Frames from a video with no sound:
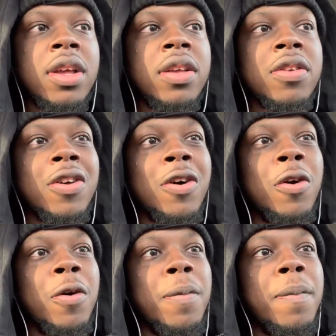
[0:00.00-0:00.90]

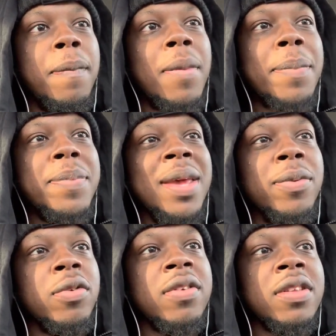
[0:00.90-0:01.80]
So my
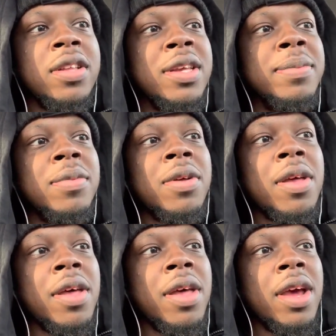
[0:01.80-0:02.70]
peoples was asleep,
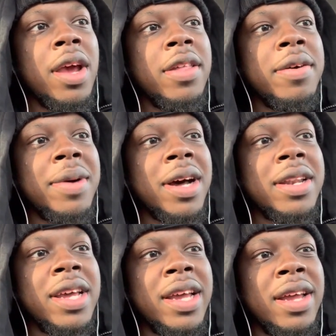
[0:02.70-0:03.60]
and then my
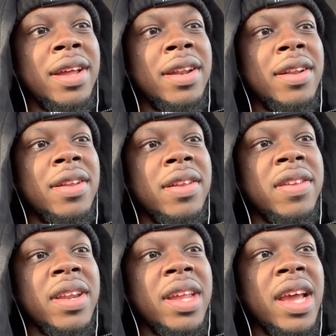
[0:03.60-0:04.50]
dad
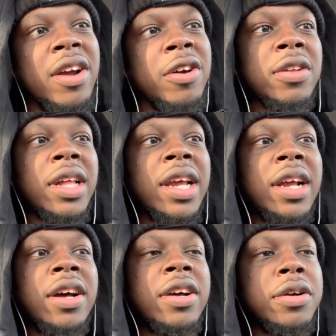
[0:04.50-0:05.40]
said he had heard like
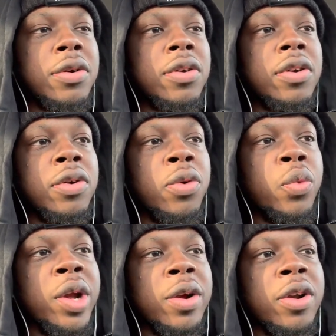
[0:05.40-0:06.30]
a
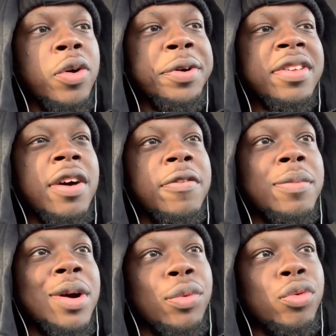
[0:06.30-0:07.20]
weird noise come from
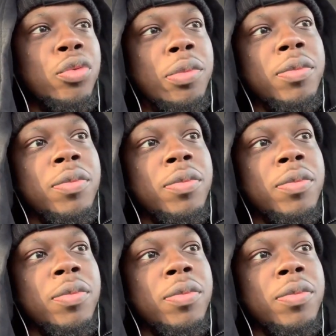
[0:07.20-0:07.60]
my room.